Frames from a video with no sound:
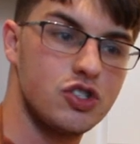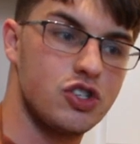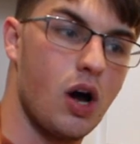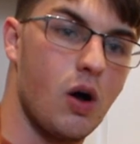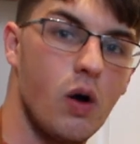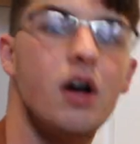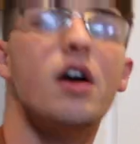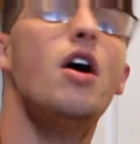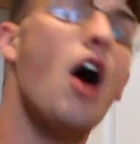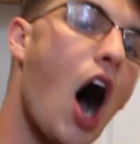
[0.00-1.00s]
So
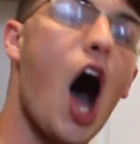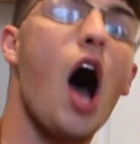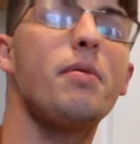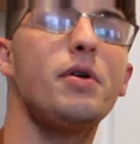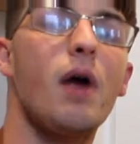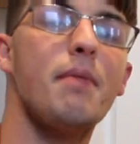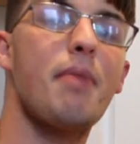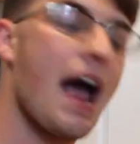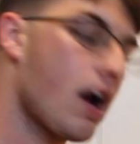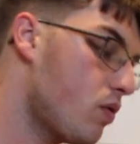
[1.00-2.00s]
I'll be right
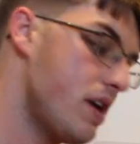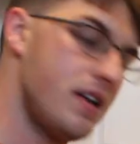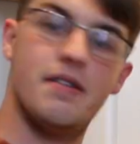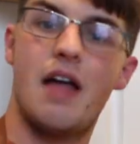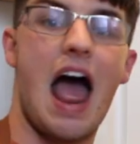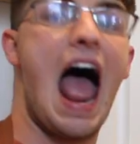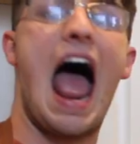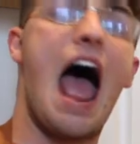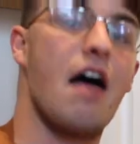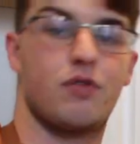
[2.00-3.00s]
back when
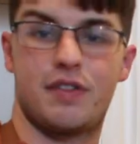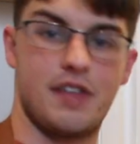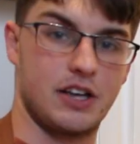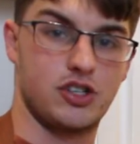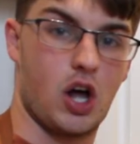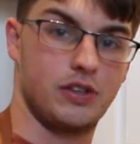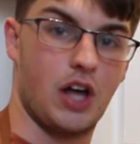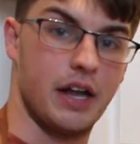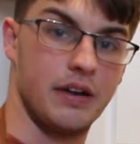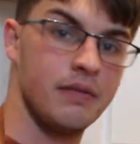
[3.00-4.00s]
everything's all
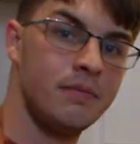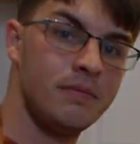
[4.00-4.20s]
done.